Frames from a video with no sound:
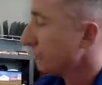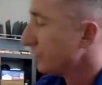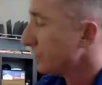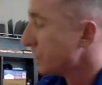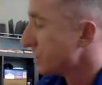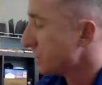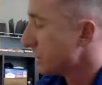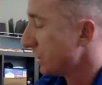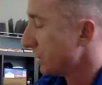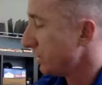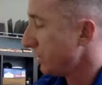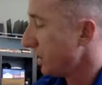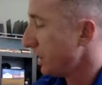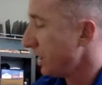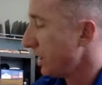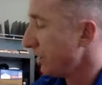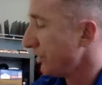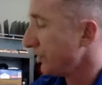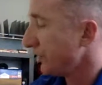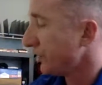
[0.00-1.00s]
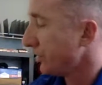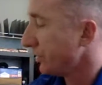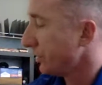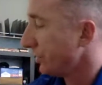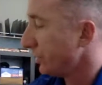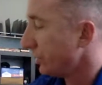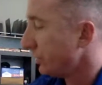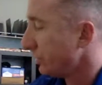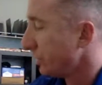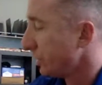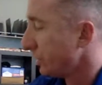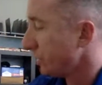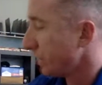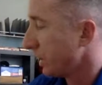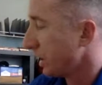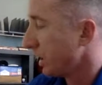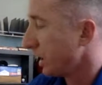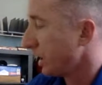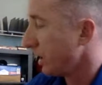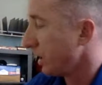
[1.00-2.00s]
Sunday afternoon,
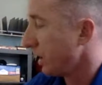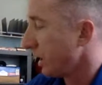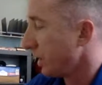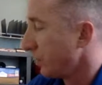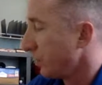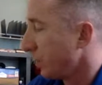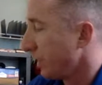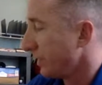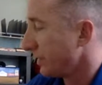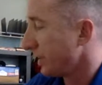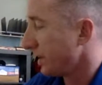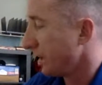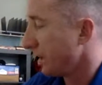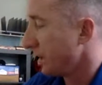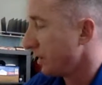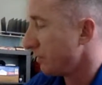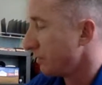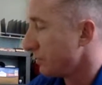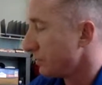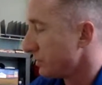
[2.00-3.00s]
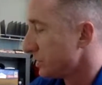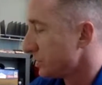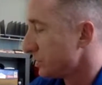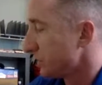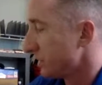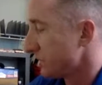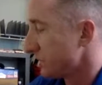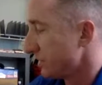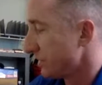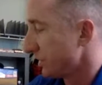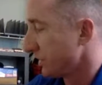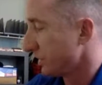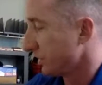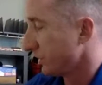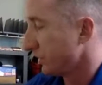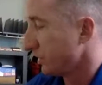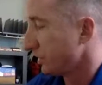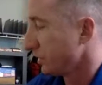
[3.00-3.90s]
okay. And what time specifically?